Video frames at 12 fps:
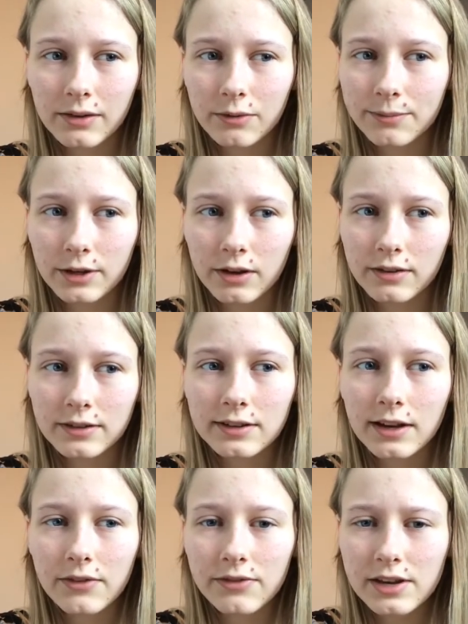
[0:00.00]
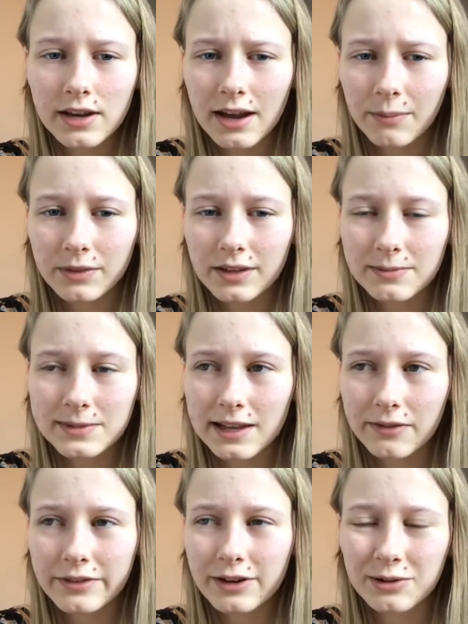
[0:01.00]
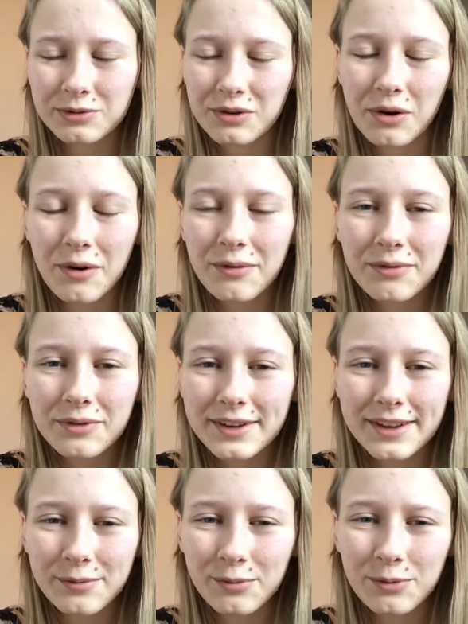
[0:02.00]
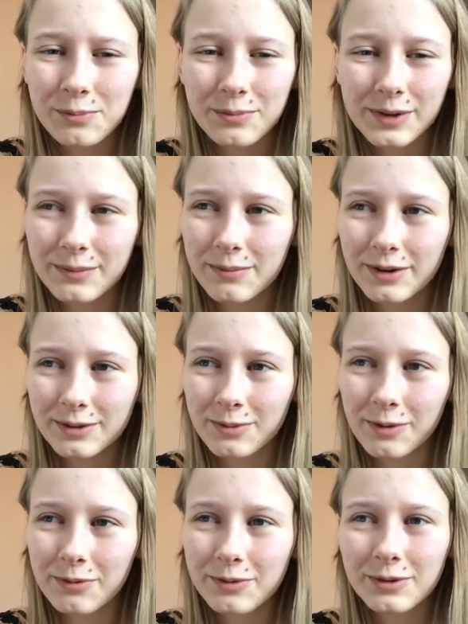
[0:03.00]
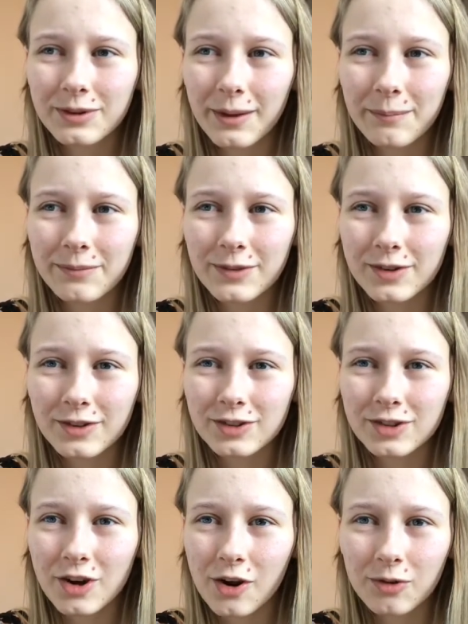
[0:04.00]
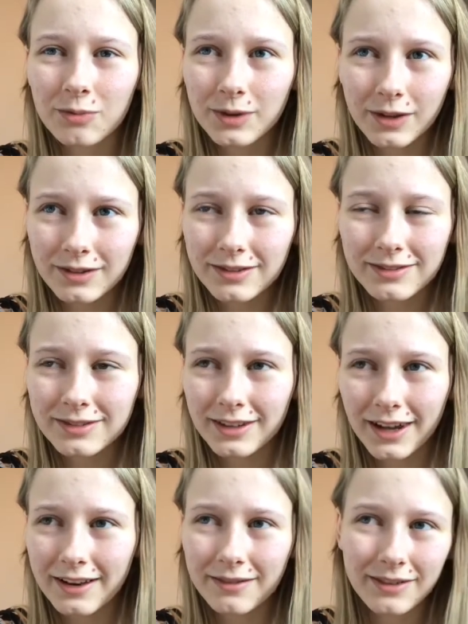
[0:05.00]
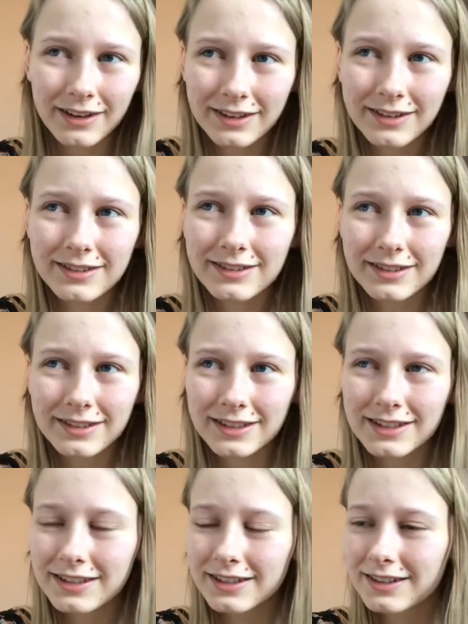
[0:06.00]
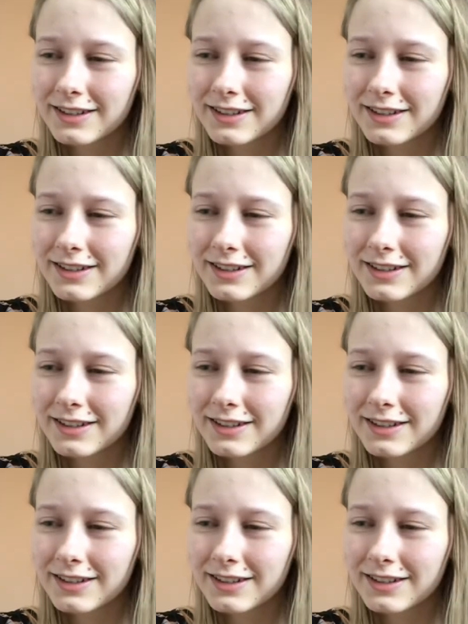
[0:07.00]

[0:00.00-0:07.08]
Because if he kept himself closed off, it wouldn't be possible to them to just know, because you can't really see it